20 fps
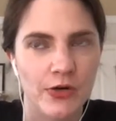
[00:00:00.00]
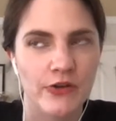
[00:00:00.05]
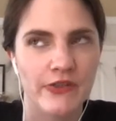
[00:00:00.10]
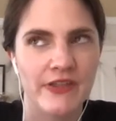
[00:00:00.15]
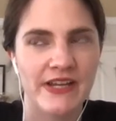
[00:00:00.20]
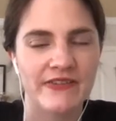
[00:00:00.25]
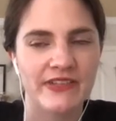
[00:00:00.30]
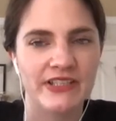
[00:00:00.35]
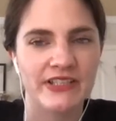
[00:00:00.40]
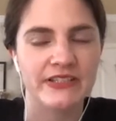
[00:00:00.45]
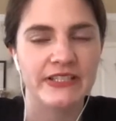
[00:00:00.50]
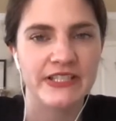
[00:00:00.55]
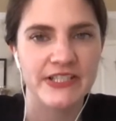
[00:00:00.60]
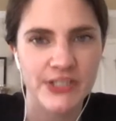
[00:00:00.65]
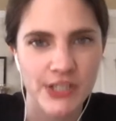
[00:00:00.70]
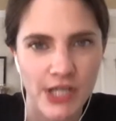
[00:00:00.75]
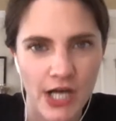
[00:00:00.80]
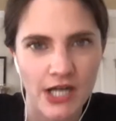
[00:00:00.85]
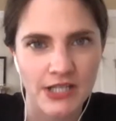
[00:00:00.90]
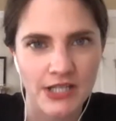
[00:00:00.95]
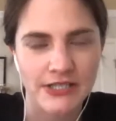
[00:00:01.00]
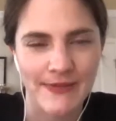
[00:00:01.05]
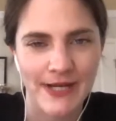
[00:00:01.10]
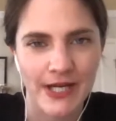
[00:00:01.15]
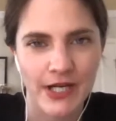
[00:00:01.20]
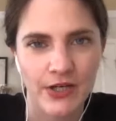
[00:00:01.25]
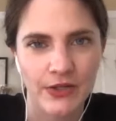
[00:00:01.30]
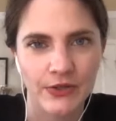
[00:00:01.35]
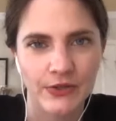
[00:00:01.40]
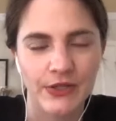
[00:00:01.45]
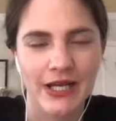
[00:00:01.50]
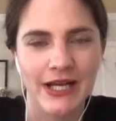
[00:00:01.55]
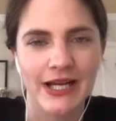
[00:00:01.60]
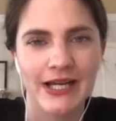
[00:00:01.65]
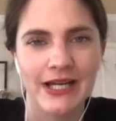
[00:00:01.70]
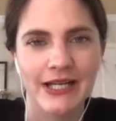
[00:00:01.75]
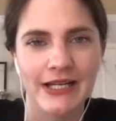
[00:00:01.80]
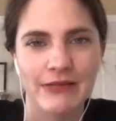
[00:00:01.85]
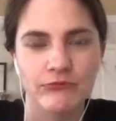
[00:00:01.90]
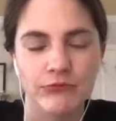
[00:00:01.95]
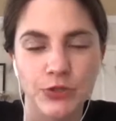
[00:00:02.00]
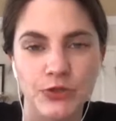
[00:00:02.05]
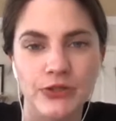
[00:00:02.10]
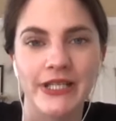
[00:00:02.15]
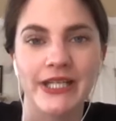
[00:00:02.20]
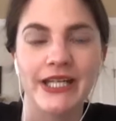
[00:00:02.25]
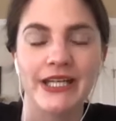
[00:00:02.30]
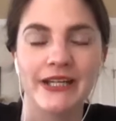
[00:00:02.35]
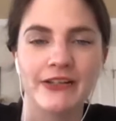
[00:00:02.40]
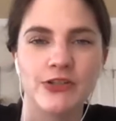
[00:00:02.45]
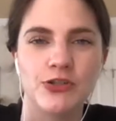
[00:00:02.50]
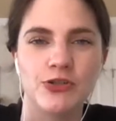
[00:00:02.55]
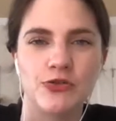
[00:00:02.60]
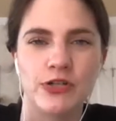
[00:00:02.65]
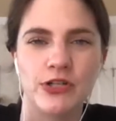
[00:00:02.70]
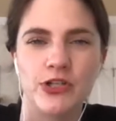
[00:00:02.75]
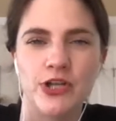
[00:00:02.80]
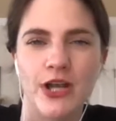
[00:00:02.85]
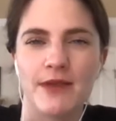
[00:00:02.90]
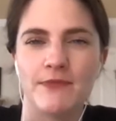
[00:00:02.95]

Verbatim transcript: or they've at least talked about uh, employing it in Georgia.